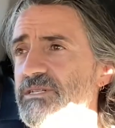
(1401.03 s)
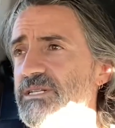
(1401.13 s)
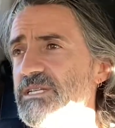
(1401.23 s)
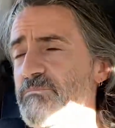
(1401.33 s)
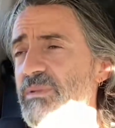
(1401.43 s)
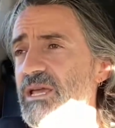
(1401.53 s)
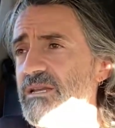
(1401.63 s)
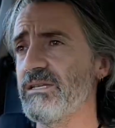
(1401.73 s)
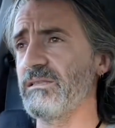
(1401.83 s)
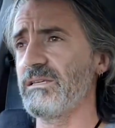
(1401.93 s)

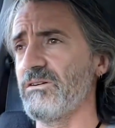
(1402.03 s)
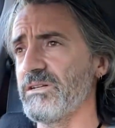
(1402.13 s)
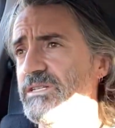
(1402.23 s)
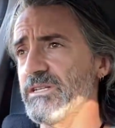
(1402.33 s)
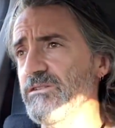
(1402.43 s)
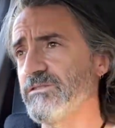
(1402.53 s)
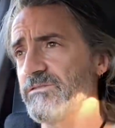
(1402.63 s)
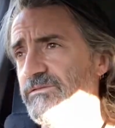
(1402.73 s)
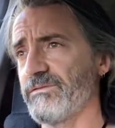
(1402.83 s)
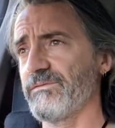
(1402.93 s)
disbanding the idea
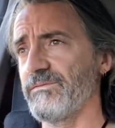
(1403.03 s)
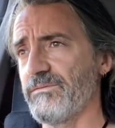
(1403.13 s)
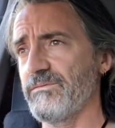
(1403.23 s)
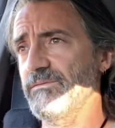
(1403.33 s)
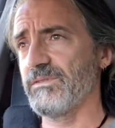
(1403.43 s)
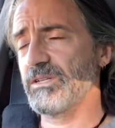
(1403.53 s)
of the